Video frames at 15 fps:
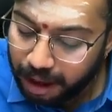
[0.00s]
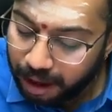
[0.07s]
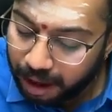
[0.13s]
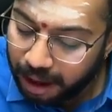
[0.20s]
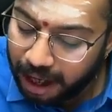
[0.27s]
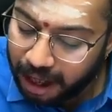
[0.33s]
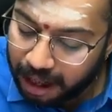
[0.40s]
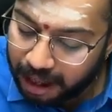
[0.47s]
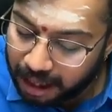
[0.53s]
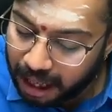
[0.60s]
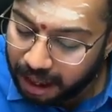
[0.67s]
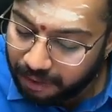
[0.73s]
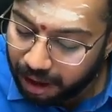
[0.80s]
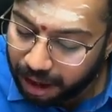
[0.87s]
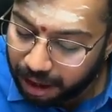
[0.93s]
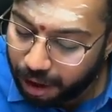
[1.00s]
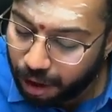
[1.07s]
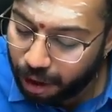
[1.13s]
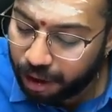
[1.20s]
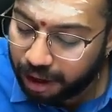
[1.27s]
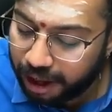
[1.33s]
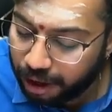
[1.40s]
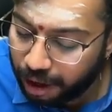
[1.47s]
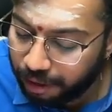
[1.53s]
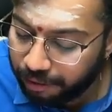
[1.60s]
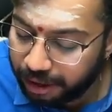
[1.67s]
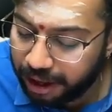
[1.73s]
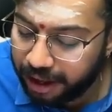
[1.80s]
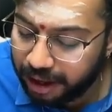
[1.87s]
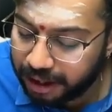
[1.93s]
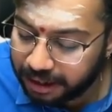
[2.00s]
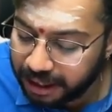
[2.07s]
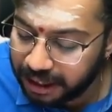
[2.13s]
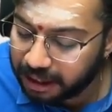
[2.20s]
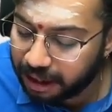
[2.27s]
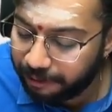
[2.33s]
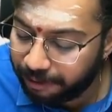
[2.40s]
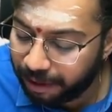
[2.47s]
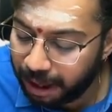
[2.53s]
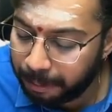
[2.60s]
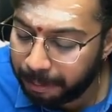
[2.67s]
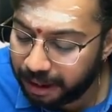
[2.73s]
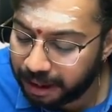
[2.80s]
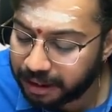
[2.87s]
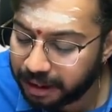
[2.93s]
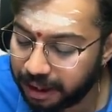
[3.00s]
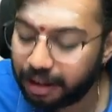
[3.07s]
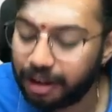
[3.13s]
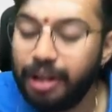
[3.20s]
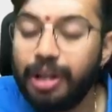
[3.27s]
Greater than 1 crore, rate of TDS is 5%.